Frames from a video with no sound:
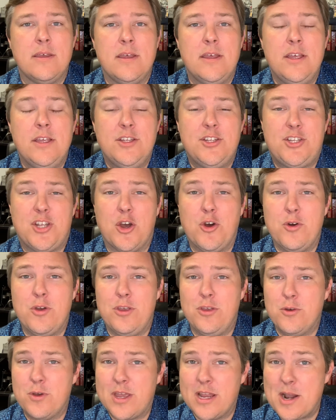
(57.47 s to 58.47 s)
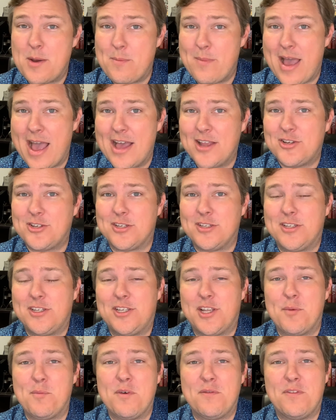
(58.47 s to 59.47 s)
So you can imagine
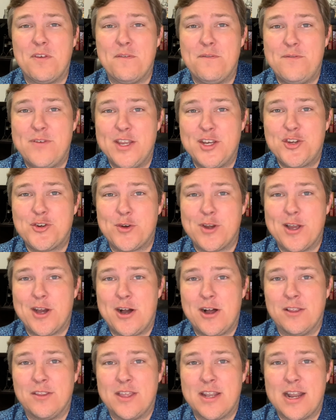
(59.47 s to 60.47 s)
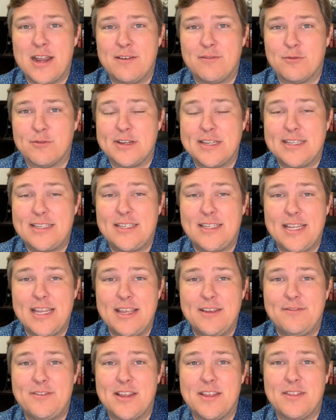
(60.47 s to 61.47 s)
some of the vitriol that I've
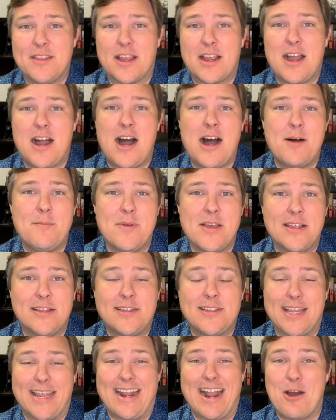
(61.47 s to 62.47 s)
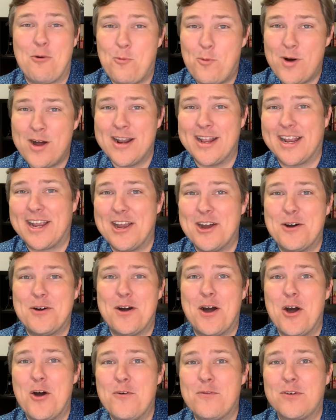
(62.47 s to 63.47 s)
received in the comments, and I want to
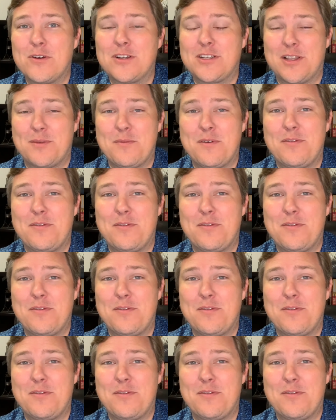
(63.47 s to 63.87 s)
go over some of